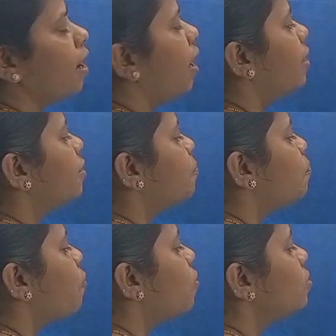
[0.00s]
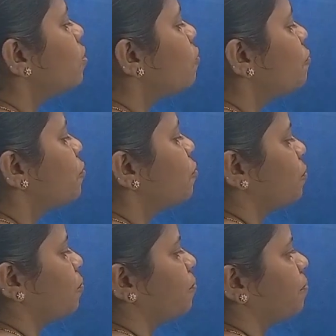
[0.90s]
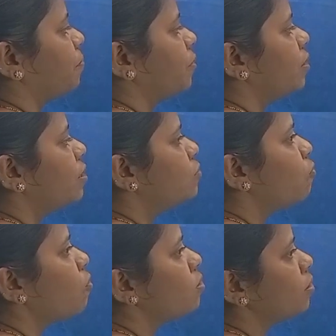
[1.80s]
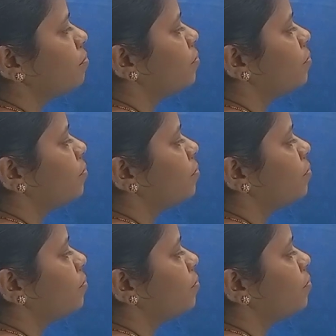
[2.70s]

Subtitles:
And the point of Q is what?